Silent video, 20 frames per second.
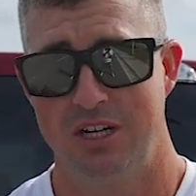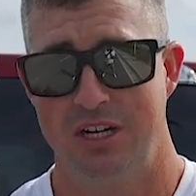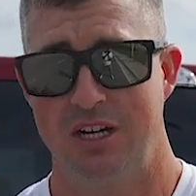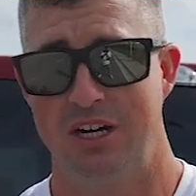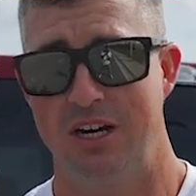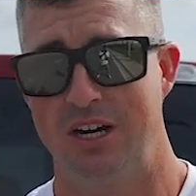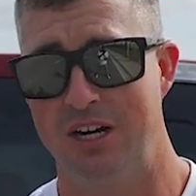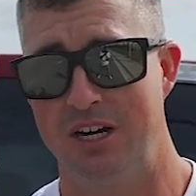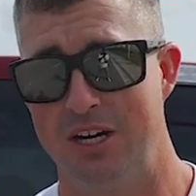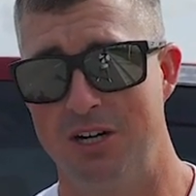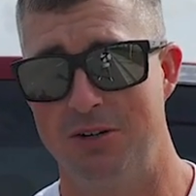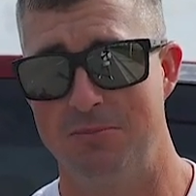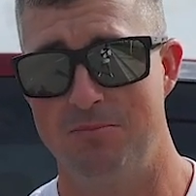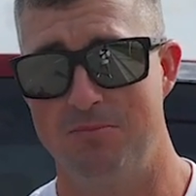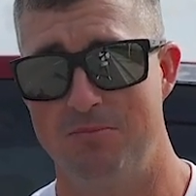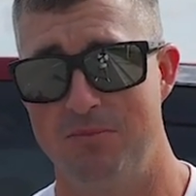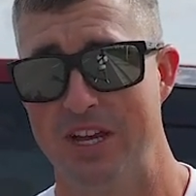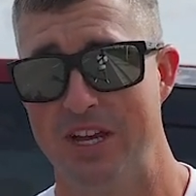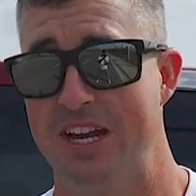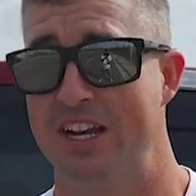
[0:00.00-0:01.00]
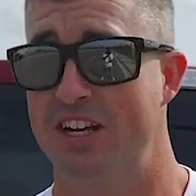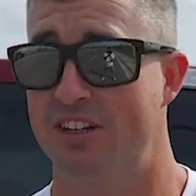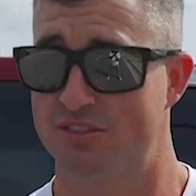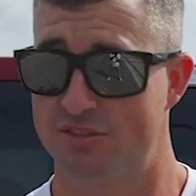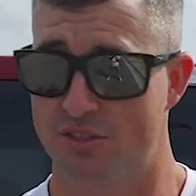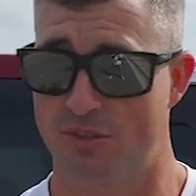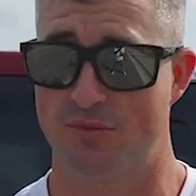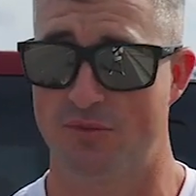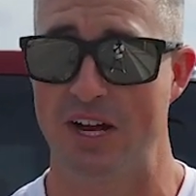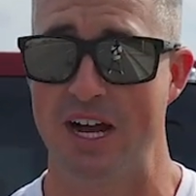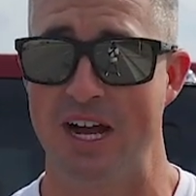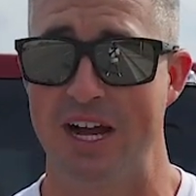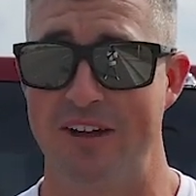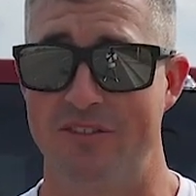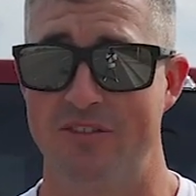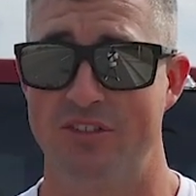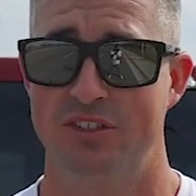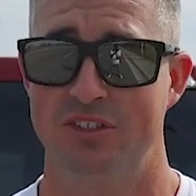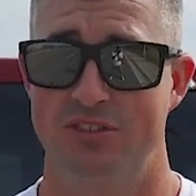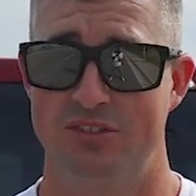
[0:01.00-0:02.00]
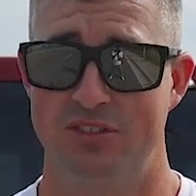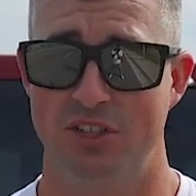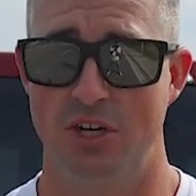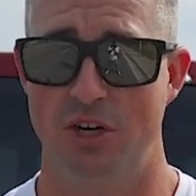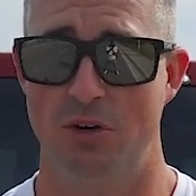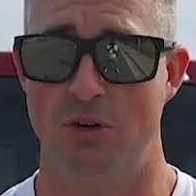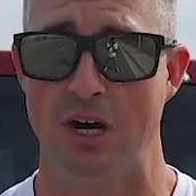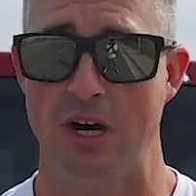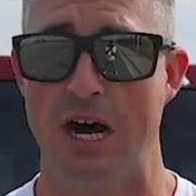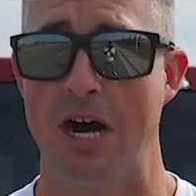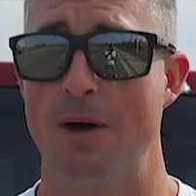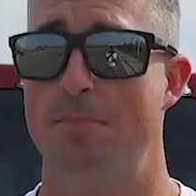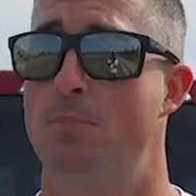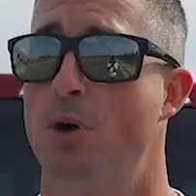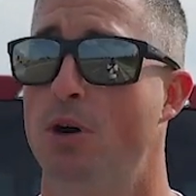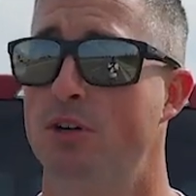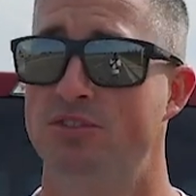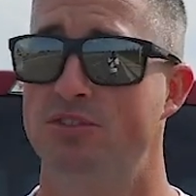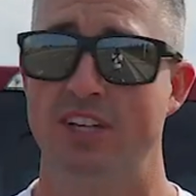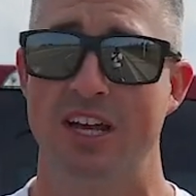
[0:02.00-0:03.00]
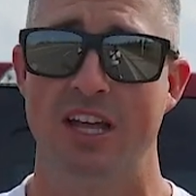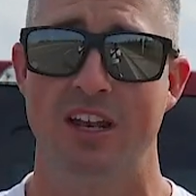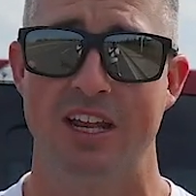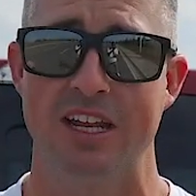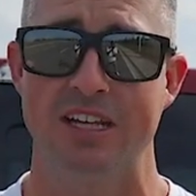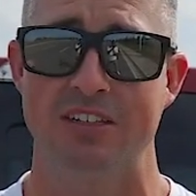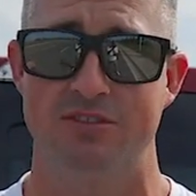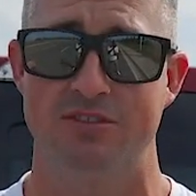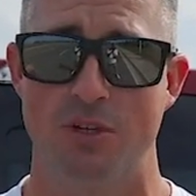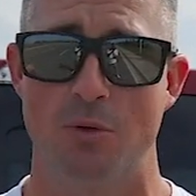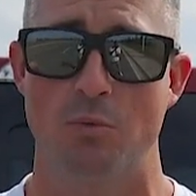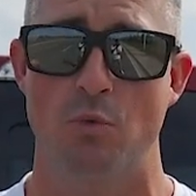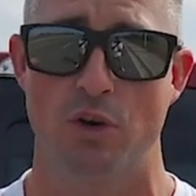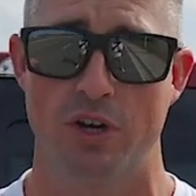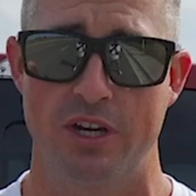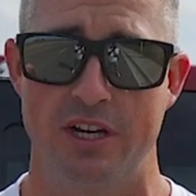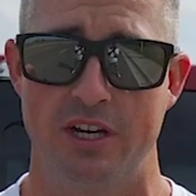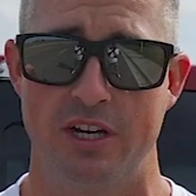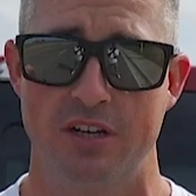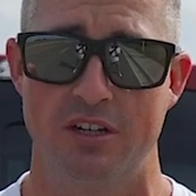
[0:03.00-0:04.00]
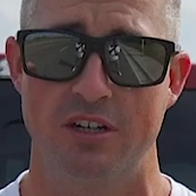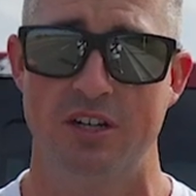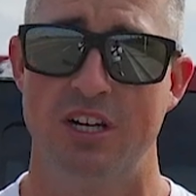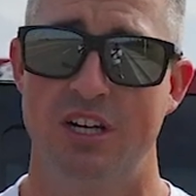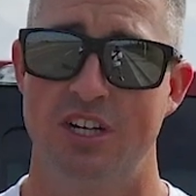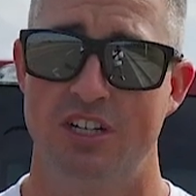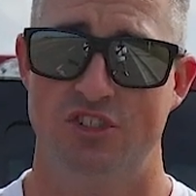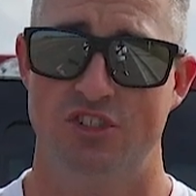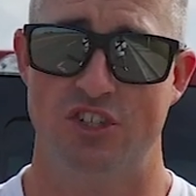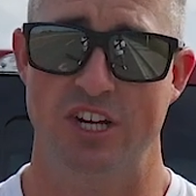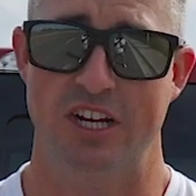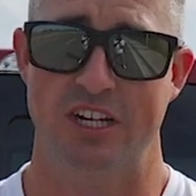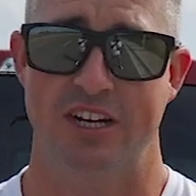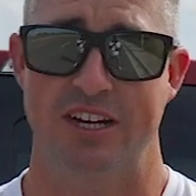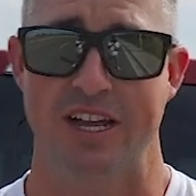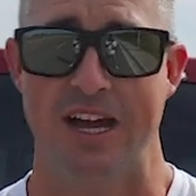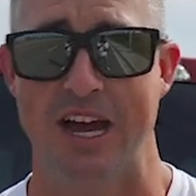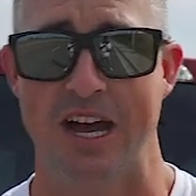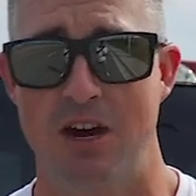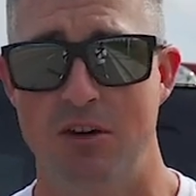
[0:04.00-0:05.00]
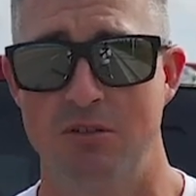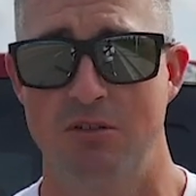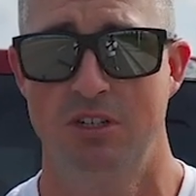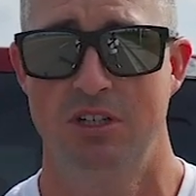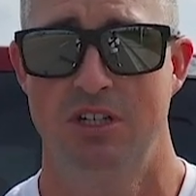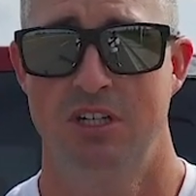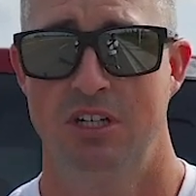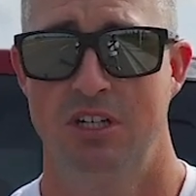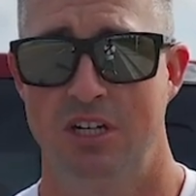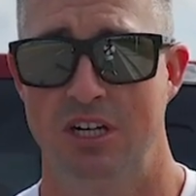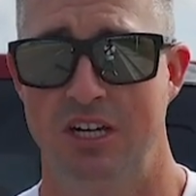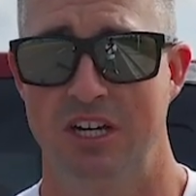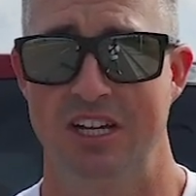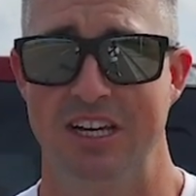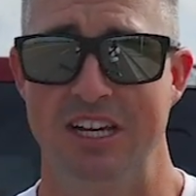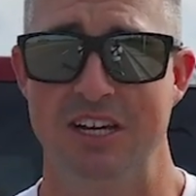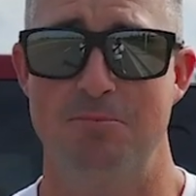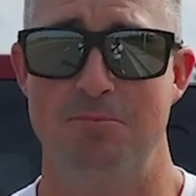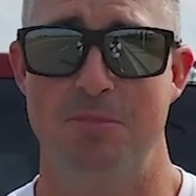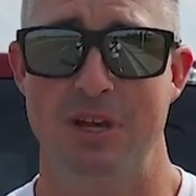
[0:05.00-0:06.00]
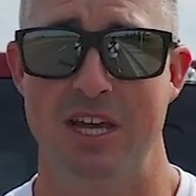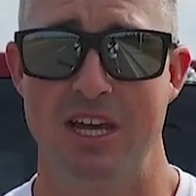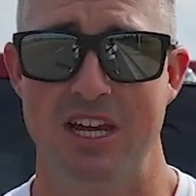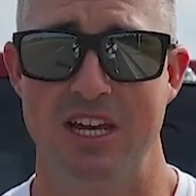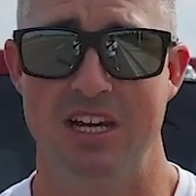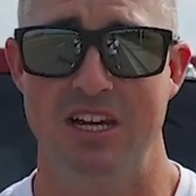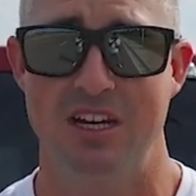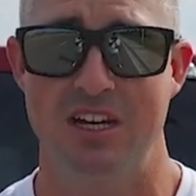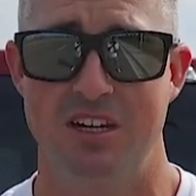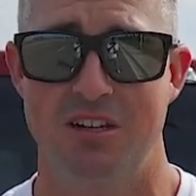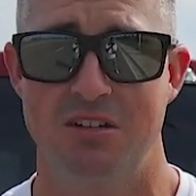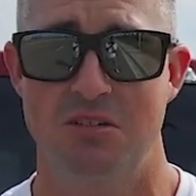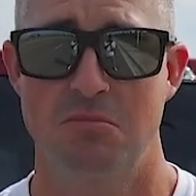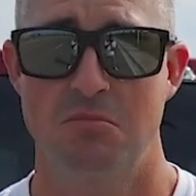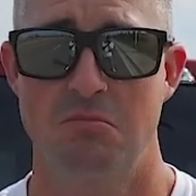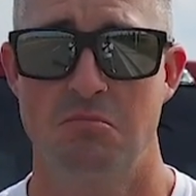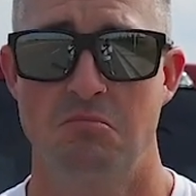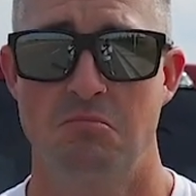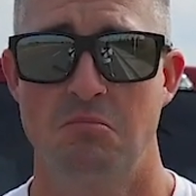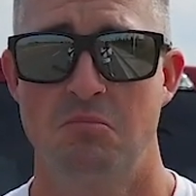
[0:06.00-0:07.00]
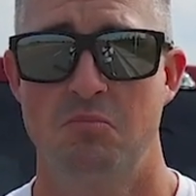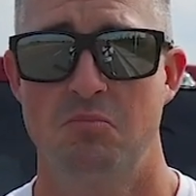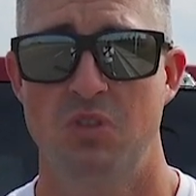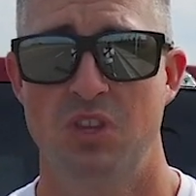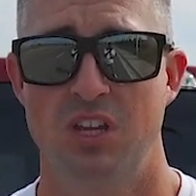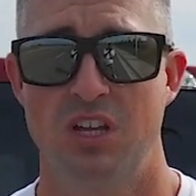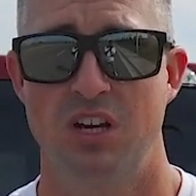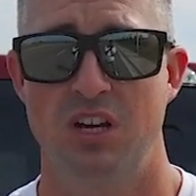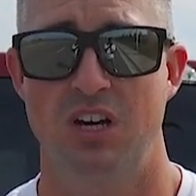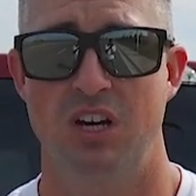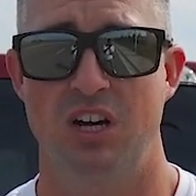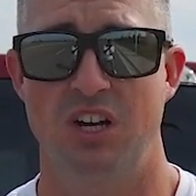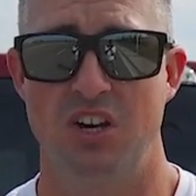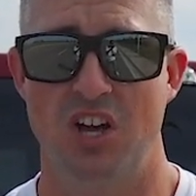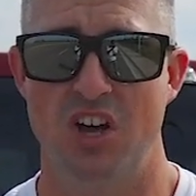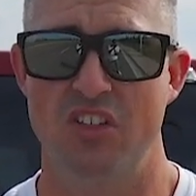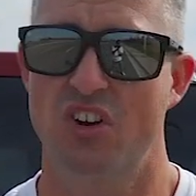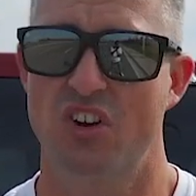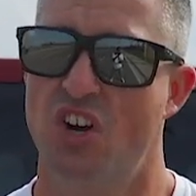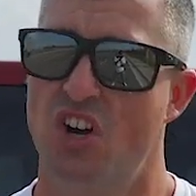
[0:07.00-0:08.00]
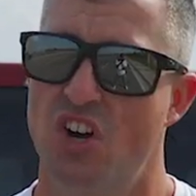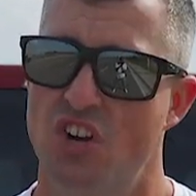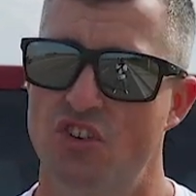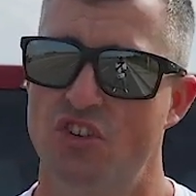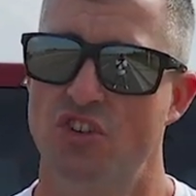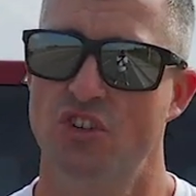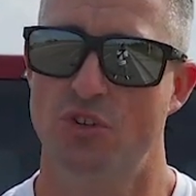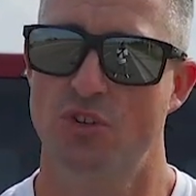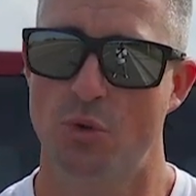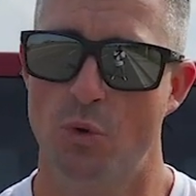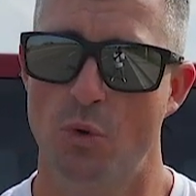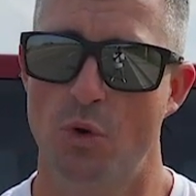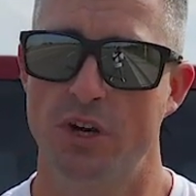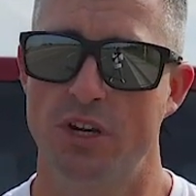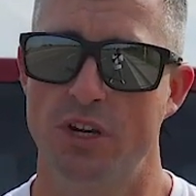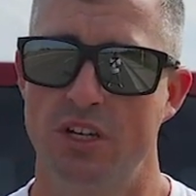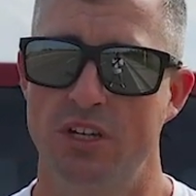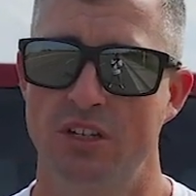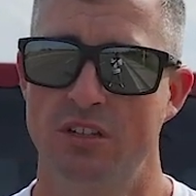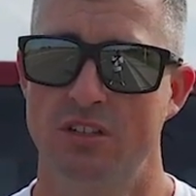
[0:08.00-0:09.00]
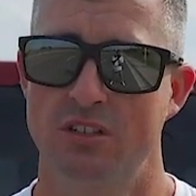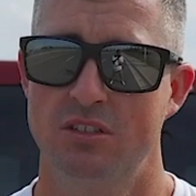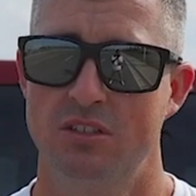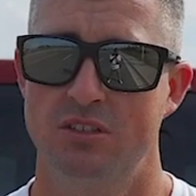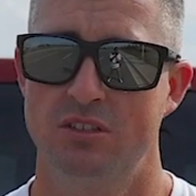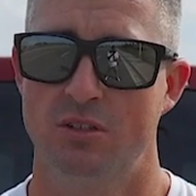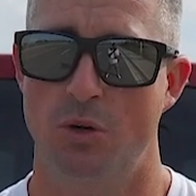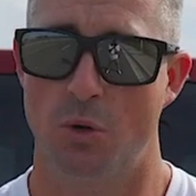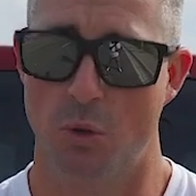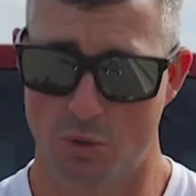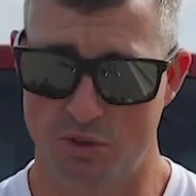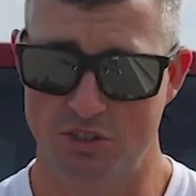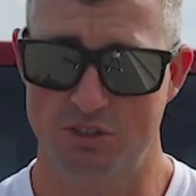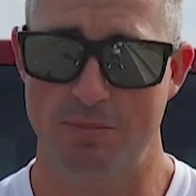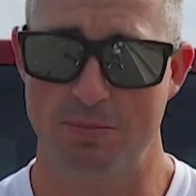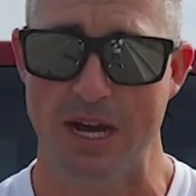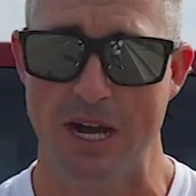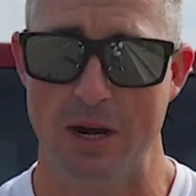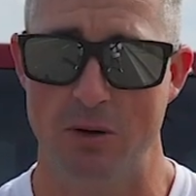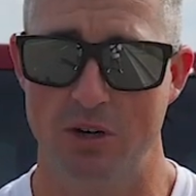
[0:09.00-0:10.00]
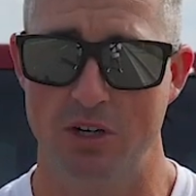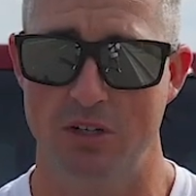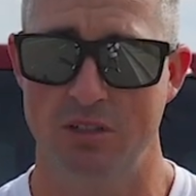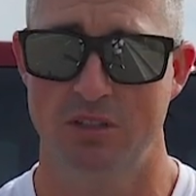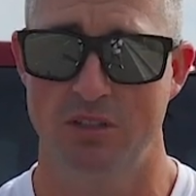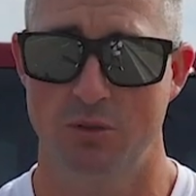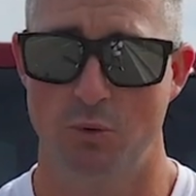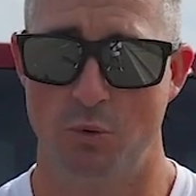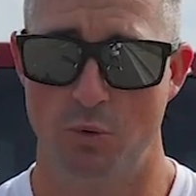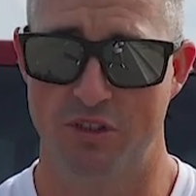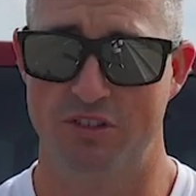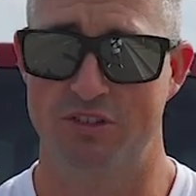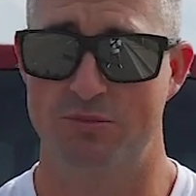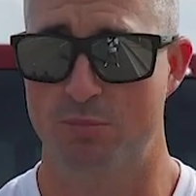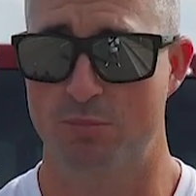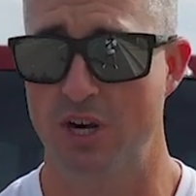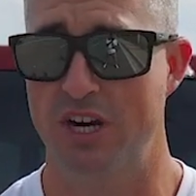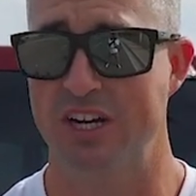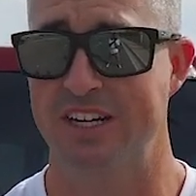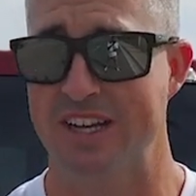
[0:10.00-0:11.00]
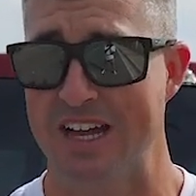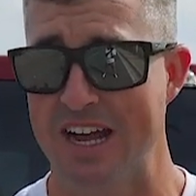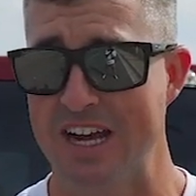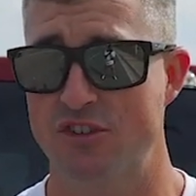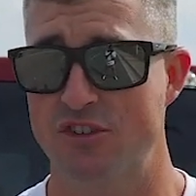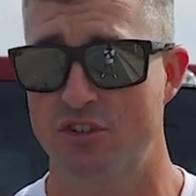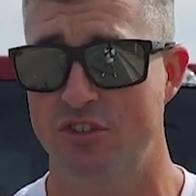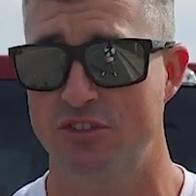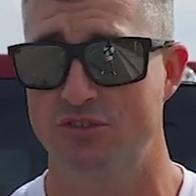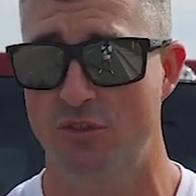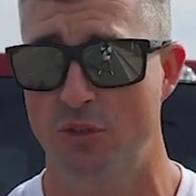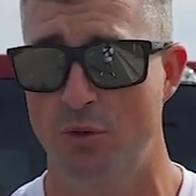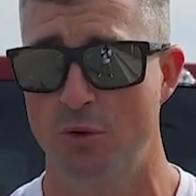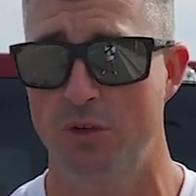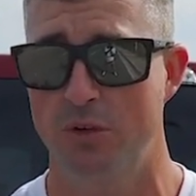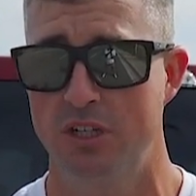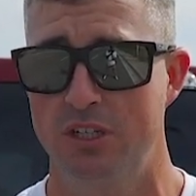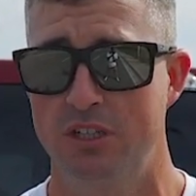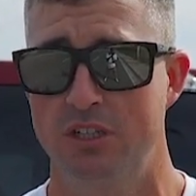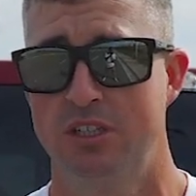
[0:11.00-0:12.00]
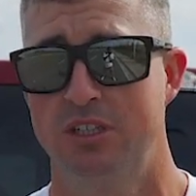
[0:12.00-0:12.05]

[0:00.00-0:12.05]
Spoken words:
And it survived. So I'll post that link somewhere here. Check it out. It made another 120 horsepower with spraying nitrous through it.